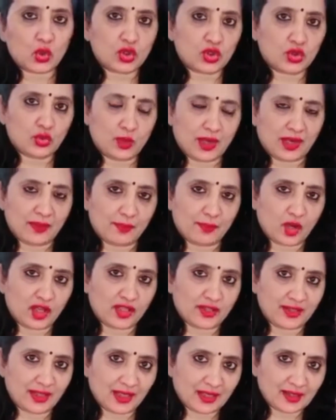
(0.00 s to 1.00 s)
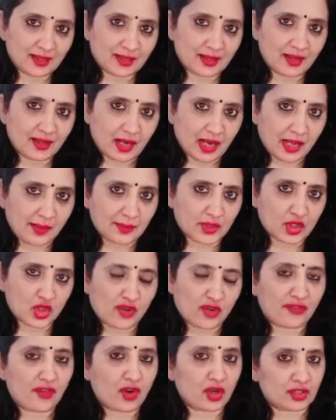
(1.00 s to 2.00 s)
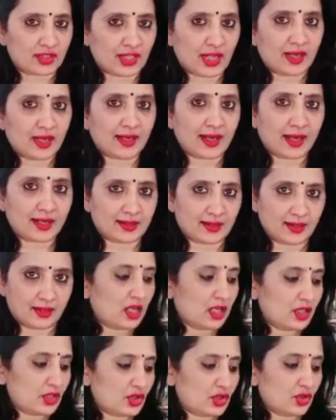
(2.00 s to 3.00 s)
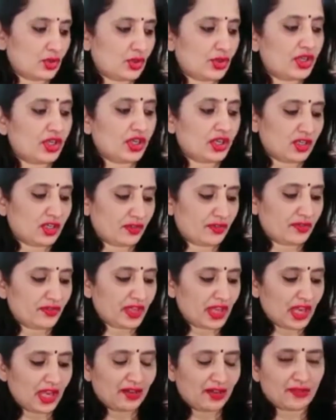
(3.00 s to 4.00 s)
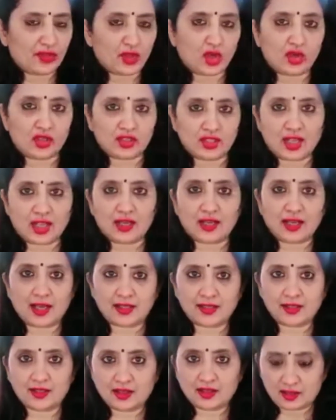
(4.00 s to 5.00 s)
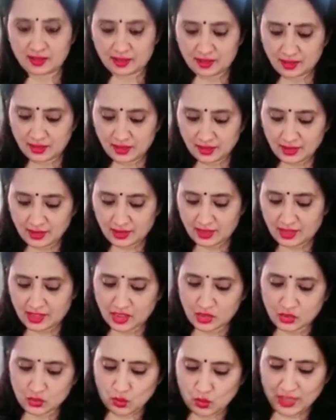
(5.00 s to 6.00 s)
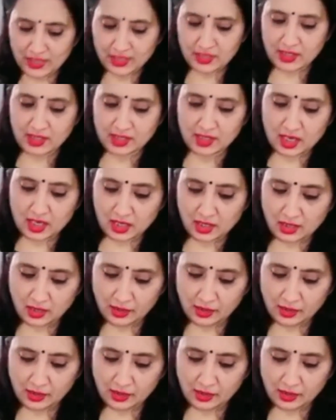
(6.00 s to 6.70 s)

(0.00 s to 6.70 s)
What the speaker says: to 1.6 grams of oxalic acid. So here we have the oxalic acid crystals. It's white in color.